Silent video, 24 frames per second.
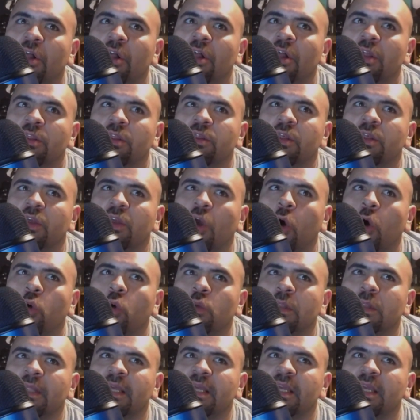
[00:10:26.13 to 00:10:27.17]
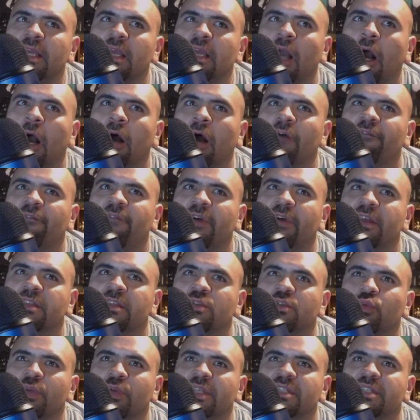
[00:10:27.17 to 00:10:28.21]
The only offense
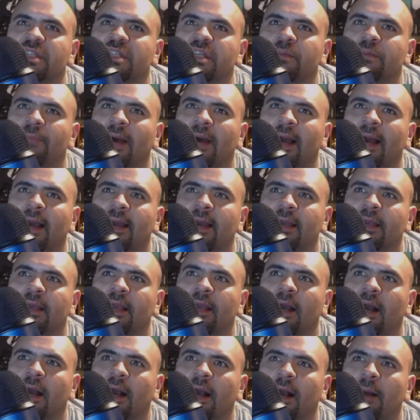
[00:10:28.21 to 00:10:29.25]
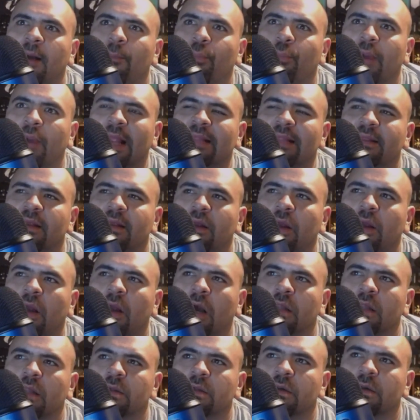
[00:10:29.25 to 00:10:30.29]
we see by Brandon
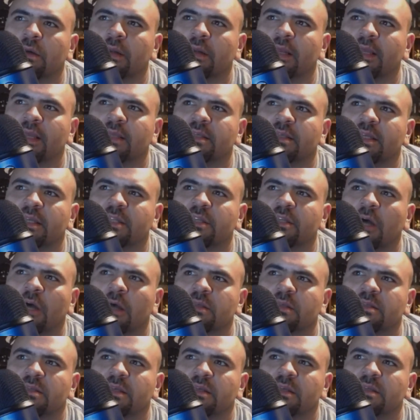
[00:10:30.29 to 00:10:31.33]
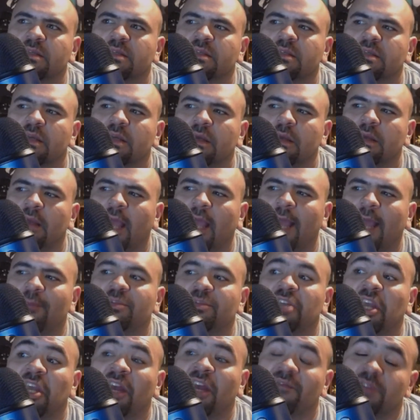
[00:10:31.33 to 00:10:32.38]
Cutler is he tosses
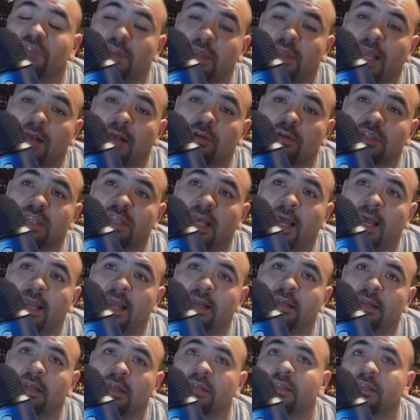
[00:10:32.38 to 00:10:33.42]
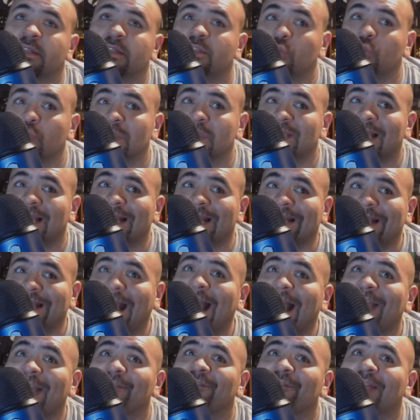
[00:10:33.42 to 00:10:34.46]
MJF to the outside, does a suicide
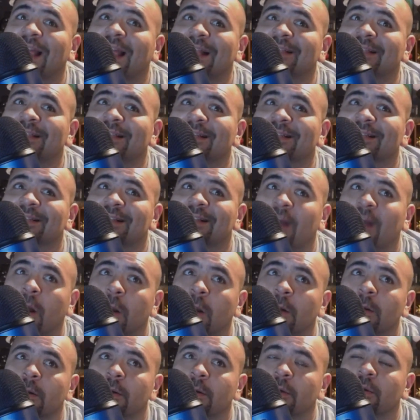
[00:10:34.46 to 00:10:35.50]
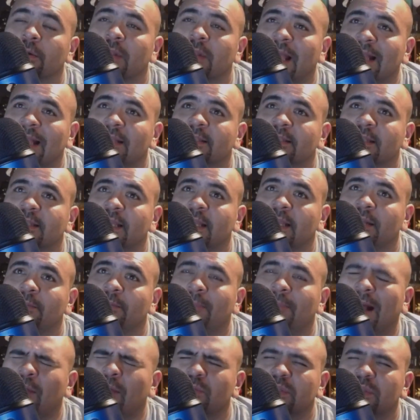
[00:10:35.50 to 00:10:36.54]
dive, lands in his guard, or lands in
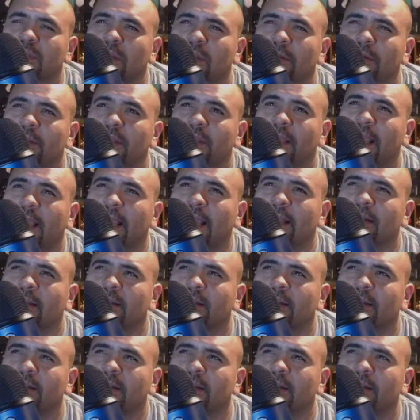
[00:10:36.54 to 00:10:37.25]
mount, and